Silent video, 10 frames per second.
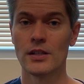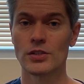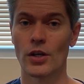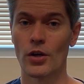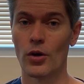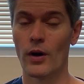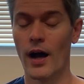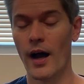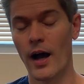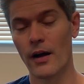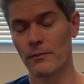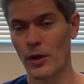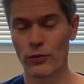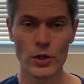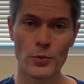So uh,
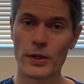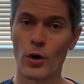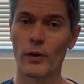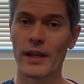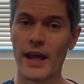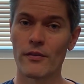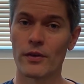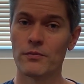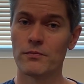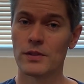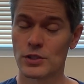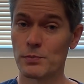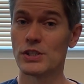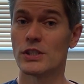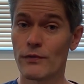unfortunately, we don't really have a
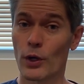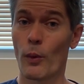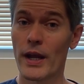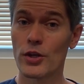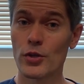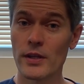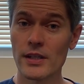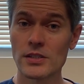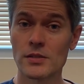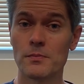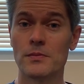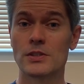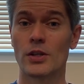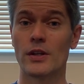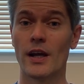specific way to do this.
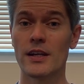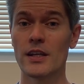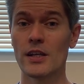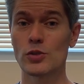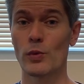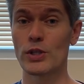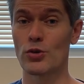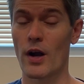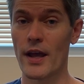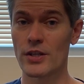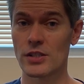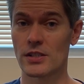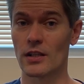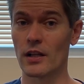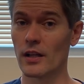So the idea is we try and
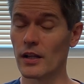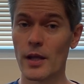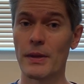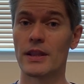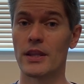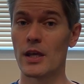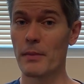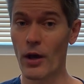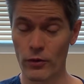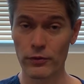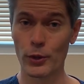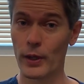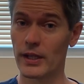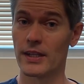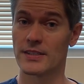just limit the amount of
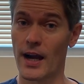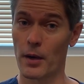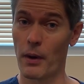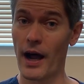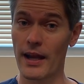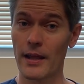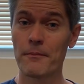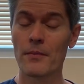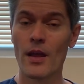fluid in the entire body.